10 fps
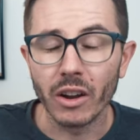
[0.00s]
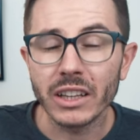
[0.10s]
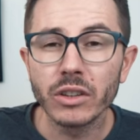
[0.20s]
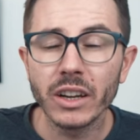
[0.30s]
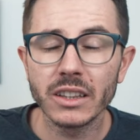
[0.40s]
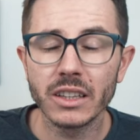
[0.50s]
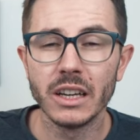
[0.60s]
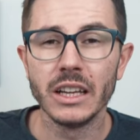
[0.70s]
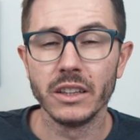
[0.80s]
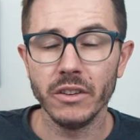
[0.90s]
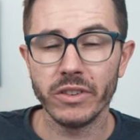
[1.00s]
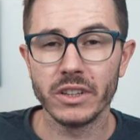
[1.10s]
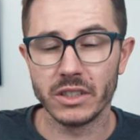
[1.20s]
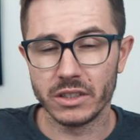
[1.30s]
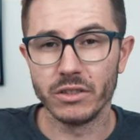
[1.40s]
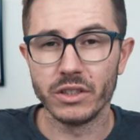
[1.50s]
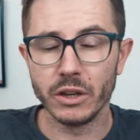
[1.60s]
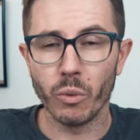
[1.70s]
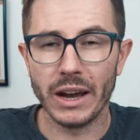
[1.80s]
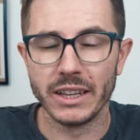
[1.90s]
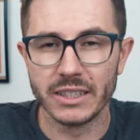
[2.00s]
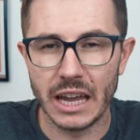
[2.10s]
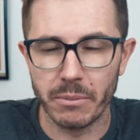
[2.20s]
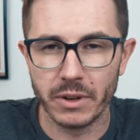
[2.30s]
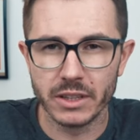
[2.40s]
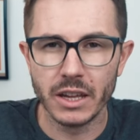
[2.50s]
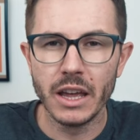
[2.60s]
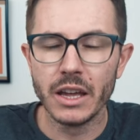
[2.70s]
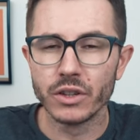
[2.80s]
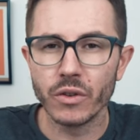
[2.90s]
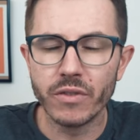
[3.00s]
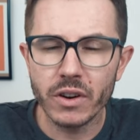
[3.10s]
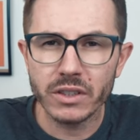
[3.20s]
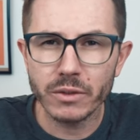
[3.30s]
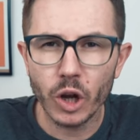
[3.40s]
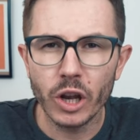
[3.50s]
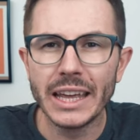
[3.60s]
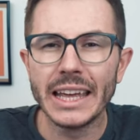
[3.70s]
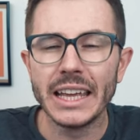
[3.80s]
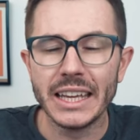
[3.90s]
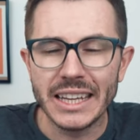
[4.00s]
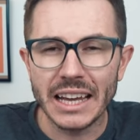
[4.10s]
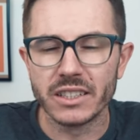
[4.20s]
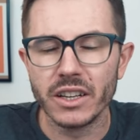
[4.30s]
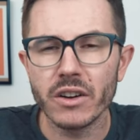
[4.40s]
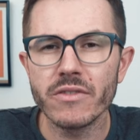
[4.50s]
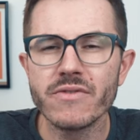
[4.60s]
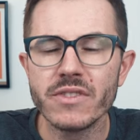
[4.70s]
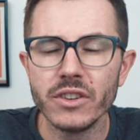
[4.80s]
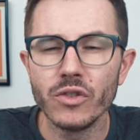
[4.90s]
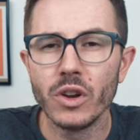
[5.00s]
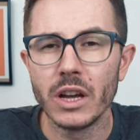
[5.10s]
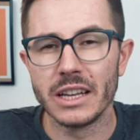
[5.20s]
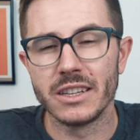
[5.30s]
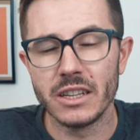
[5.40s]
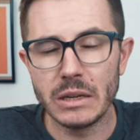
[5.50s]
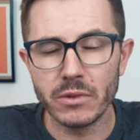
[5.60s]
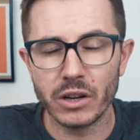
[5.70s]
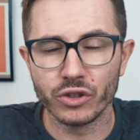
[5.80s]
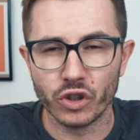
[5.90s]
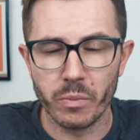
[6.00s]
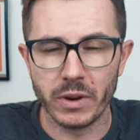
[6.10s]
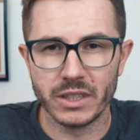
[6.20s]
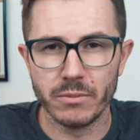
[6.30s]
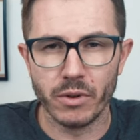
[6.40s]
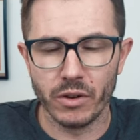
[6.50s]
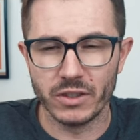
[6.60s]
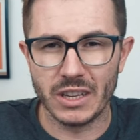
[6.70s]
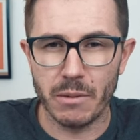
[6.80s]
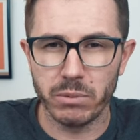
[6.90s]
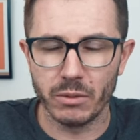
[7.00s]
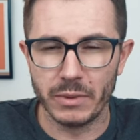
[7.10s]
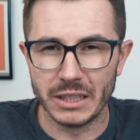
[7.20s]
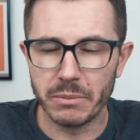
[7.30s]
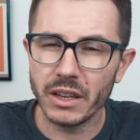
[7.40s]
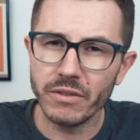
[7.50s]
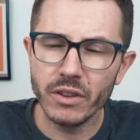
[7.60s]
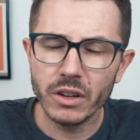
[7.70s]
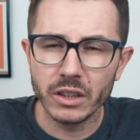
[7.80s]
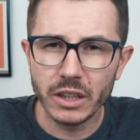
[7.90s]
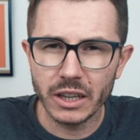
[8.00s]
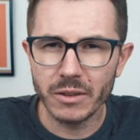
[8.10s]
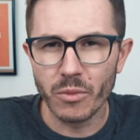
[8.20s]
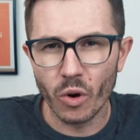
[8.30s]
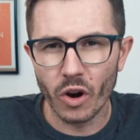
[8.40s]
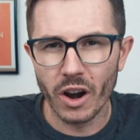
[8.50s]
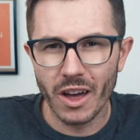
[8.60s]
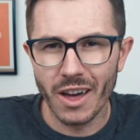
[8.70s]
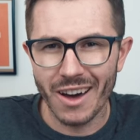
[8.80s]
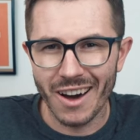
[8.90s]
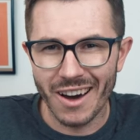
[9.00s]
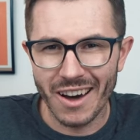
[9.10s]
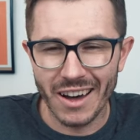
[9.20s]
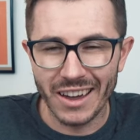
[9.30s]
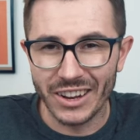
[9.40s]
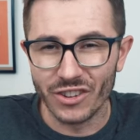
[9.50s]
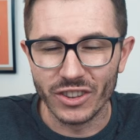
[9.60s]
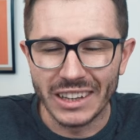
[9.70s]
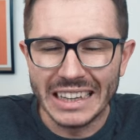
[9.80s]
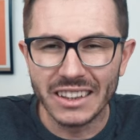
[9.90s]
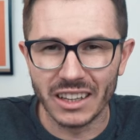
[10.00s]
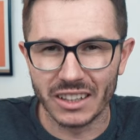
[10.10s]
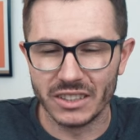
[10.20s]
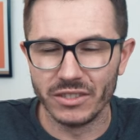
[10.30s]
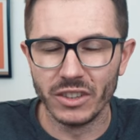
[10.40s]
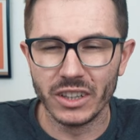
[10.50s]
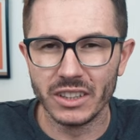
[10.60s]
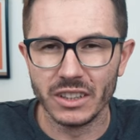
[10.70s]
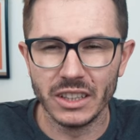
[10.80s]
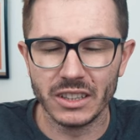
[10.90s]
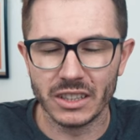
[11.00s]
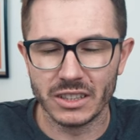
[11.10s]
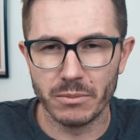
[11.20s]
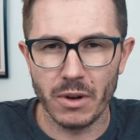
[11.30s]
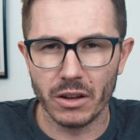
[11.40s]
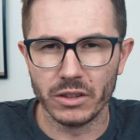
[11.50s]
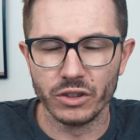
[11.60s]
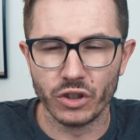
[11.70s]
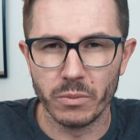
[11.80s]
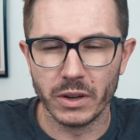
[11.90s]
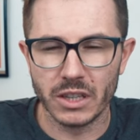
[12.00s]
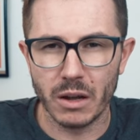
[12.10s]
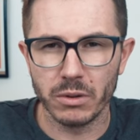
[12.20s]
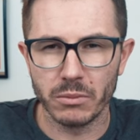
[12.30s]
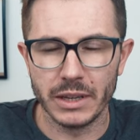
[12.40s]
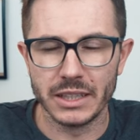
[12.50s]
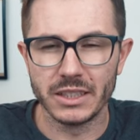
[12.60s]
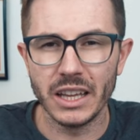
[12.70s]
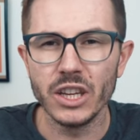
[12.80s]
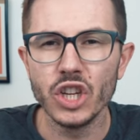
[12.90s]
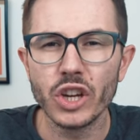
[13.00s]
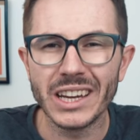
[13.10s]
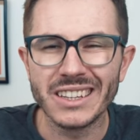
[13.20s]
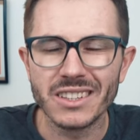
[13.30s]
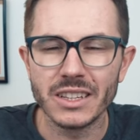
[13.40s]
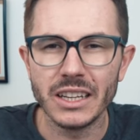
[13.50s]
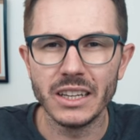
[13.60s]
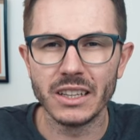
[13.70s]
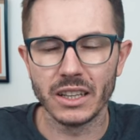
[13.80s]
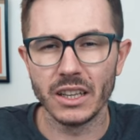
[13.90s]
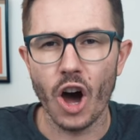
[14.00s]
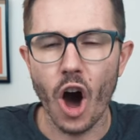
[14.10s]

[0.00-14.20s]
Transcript: Now let's look at the differences to see why this happens. So first of all, yes, there are a few similar nootropics in both supplements, but if you dig more uh, into details, if you look at the details about nootropic supplements, then you can see that